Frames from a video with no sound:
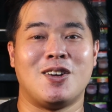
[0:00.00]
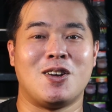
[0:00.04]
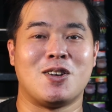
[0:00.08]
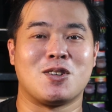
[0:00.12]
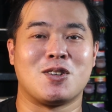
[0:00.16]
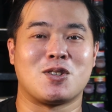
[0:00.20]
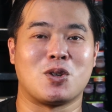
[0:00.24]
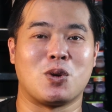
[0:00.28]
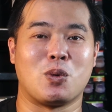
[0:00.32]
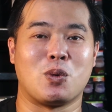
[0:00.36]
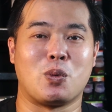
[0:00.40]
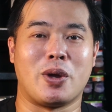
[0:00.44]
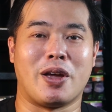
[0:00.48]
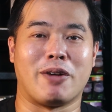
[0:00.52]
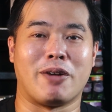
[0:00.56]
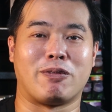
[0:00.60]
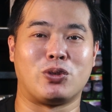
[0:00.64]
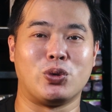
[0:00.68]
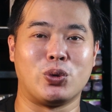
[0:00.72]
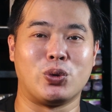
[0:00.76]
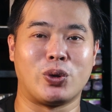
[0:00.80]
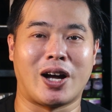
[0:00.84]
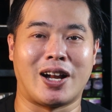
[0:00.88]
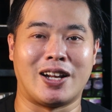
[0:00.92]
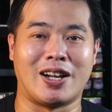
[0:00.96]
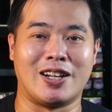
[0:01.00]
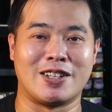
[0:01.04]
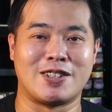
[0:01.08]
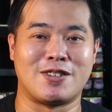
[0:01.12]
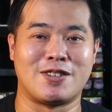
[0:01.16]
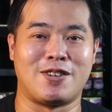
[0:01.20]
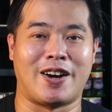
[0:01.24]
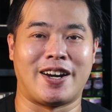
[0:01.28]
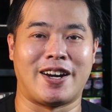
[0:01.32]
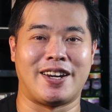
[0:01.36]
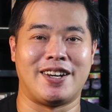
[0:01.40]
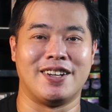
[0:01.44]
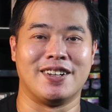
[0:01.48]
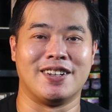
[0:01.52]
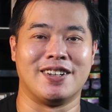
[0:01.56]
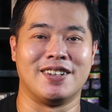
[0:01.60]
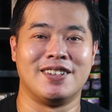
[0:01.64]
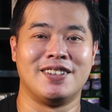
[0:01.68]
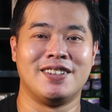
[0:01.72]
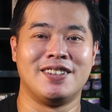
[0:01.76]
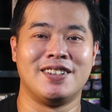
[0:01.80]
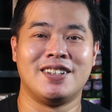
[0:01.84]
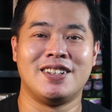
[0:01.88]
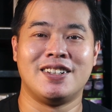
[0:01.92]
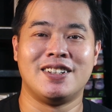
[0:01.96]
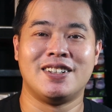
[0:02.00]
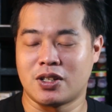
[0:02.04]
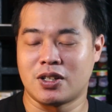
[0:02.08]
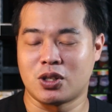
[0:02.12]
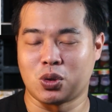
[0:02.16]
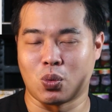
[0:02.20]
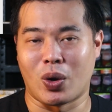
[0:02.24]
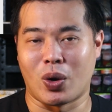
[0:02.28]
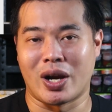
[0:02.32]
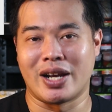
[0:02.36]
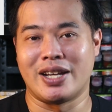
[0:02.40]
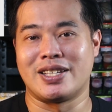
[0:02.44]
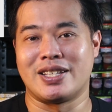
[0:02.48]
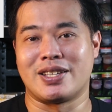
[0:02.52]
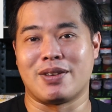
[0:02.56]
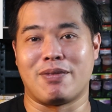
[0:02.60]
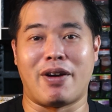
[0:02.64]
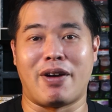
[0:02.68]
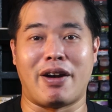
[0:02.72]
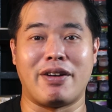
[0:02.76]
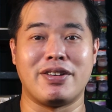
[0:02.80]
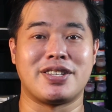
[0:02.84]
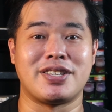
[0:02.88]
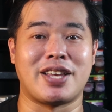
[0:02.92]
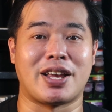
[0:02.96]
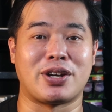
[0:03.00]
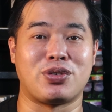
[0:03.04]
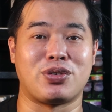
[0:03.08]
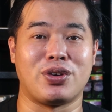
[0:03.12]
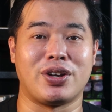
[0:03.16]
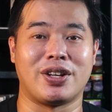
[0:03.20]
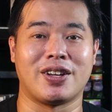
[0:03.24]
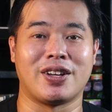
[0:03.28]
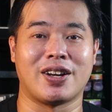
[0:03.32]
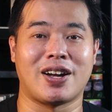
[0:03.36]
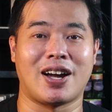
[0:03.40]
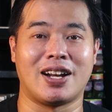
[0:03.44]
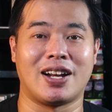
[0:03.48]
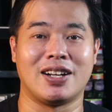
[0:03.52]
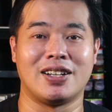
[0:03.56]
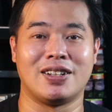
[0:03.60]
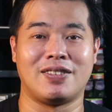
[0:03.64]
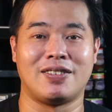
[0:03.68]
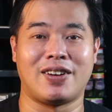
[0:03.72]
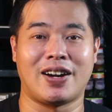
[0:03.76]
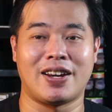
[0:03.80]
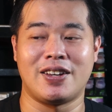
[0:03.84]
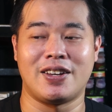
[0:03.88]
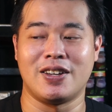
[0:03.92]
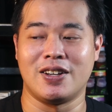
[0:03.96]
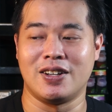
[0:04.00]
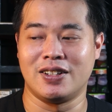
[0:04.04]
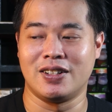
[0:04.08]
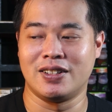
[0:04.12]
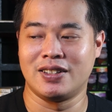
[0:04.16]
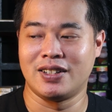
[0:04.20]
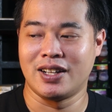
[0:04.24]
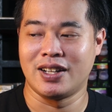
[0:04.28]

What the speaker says: So we have two colors here. One is a very saturated color right here,